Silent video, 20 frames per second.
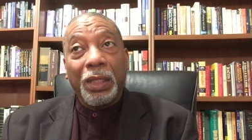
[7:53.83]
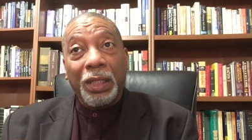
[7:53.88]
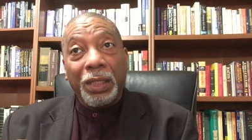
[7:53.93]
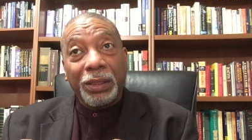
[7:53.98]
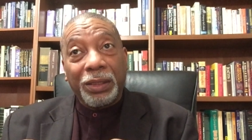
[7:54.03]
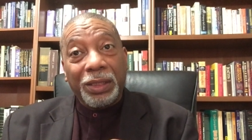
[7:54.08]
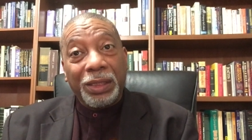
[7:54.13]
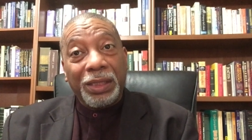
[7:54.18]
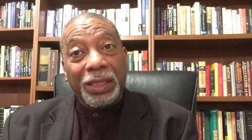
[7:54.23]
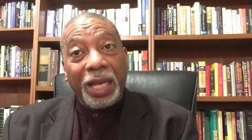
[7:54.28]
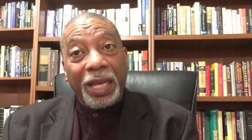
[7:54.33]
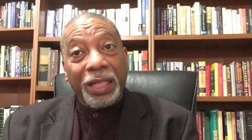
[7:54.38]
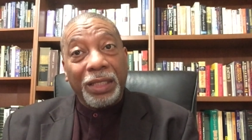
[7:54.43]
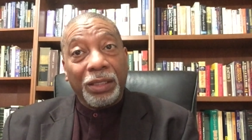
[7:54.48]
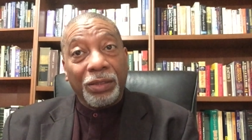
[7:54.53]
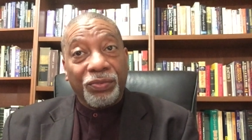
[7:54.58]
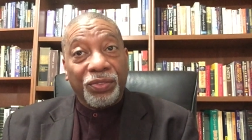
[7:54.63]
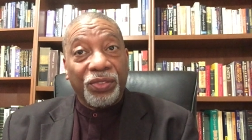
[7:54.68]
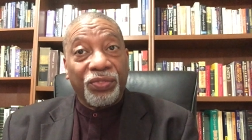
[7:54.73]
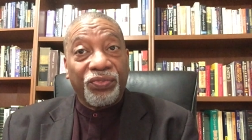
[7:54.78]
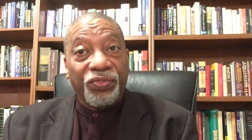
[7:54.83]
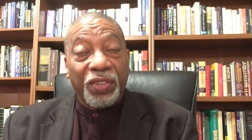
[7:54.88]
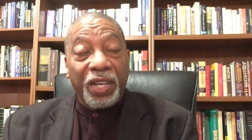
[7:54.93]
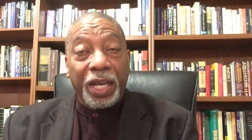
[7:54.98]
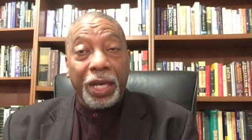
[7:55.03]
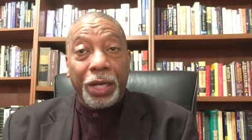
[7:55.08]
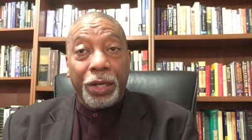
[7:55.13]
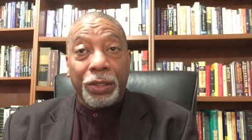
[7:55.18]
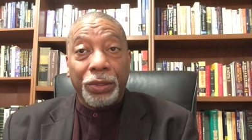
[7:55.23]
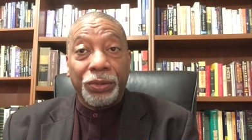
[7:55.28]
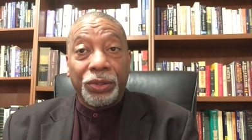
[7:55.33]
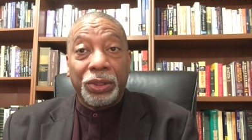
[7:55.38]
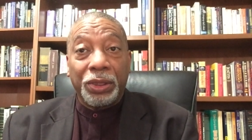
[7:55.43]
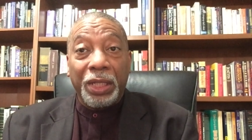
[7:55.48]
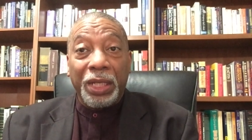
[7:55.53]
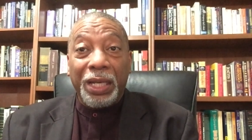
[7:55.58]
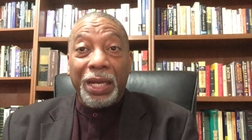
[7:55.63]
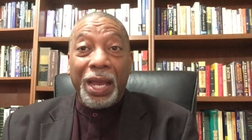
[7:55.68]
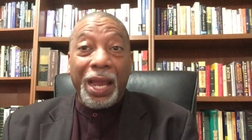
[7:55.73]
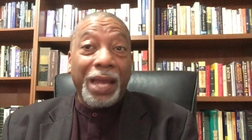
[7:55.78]
a state of affairs
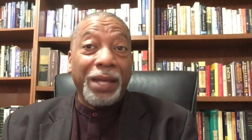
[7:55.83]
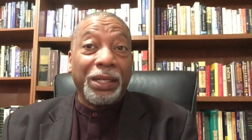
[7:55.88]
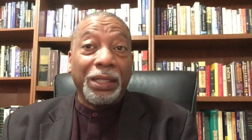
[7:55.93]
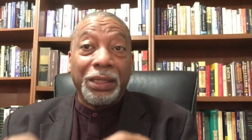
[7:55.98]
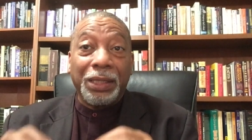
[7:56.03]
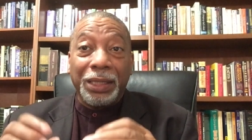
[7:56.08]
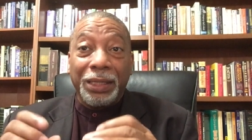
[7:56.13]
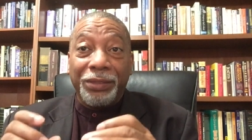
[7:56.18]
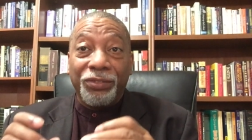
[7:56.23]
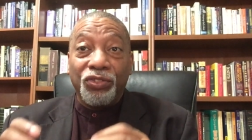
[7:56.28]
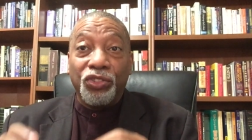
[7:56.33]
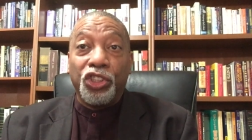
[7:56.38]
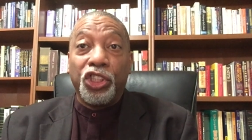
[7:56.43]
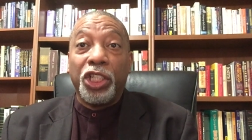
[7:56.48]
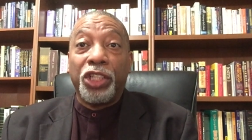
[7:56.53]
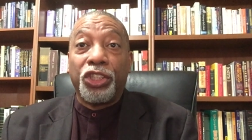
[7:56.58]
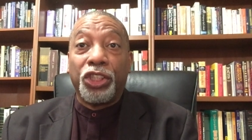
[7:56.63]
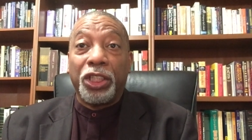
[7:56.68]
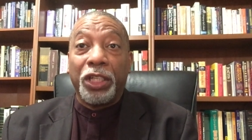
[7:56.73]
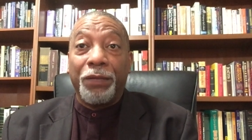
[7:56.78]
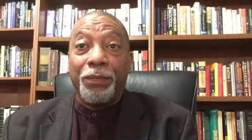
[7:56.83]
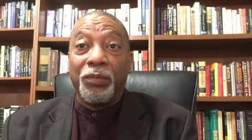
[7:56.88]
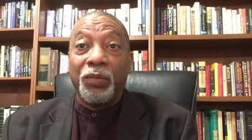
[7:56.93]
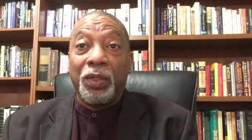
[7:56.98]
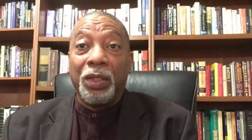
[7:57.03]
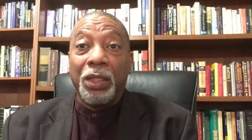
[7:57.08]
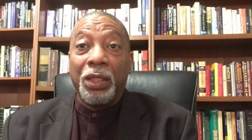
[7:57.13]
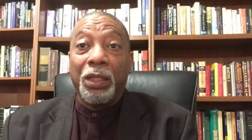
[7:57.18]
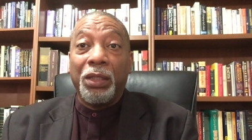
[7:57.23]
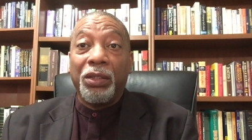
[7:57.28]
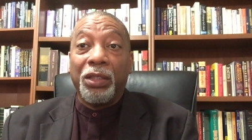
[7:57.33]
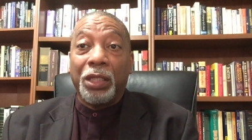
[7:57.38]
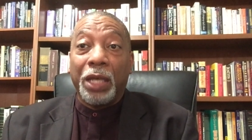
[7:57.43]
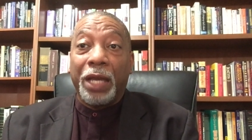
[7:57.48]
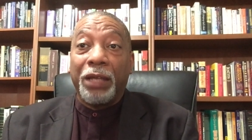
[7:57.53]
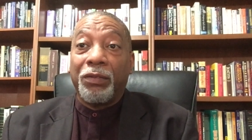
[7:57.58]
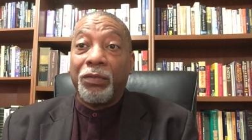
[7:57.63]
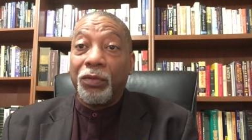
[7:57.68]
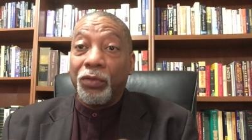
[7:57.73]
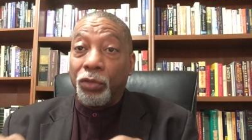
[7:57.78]
and a condition
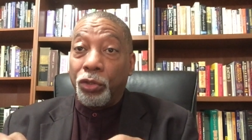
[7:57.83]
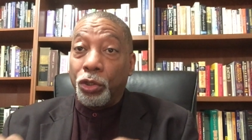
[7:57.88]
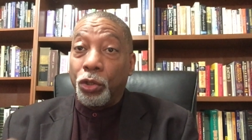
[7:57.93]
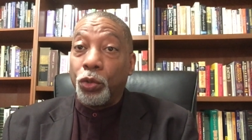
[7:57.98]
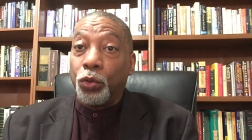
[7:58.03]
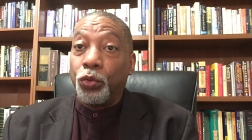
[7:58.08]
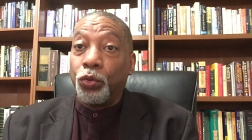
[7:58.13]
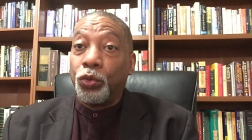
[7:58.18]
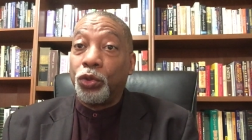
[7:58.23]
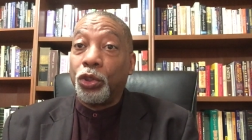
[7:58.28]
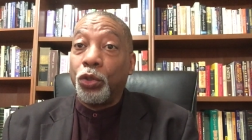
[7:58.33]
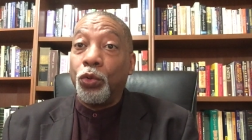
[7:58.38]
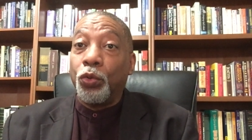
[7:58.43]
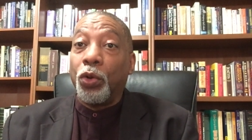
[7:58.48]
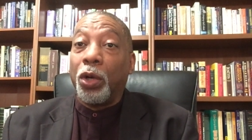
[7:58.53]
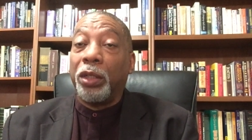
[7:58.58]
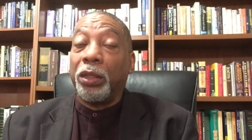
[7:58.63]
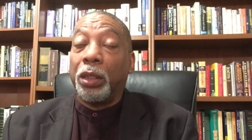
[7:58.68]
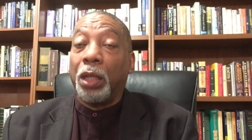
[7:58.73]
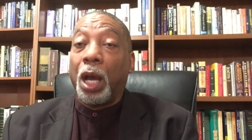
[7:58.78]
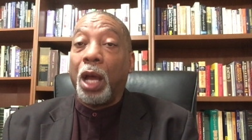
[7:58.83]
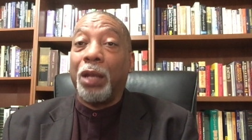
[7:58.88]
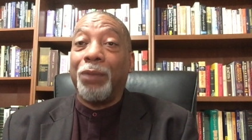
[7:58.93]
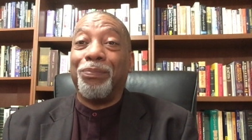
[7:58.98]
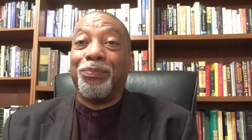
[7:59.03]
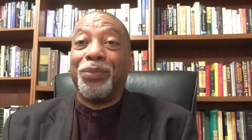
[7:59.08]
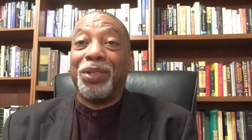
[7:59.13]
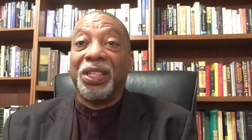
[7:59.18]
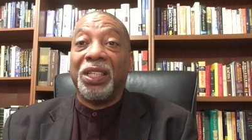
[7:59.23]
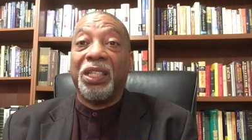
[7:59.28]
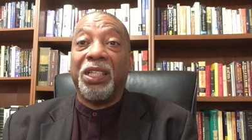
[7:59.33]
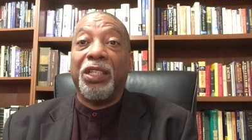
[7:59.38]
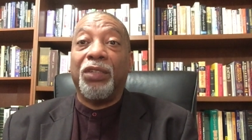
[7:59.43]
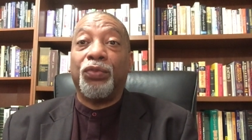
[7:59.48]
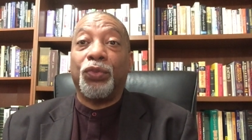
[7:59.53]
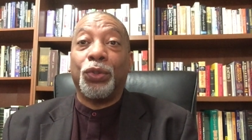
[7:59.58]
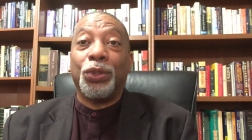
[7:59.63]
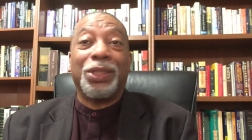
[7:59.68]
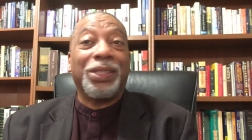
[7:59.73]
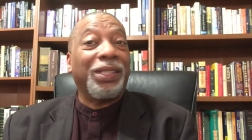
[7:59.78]
that those who are
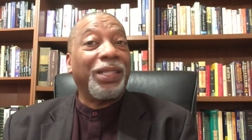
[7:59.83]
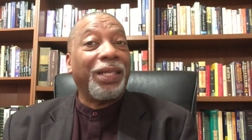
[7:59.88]
non-believers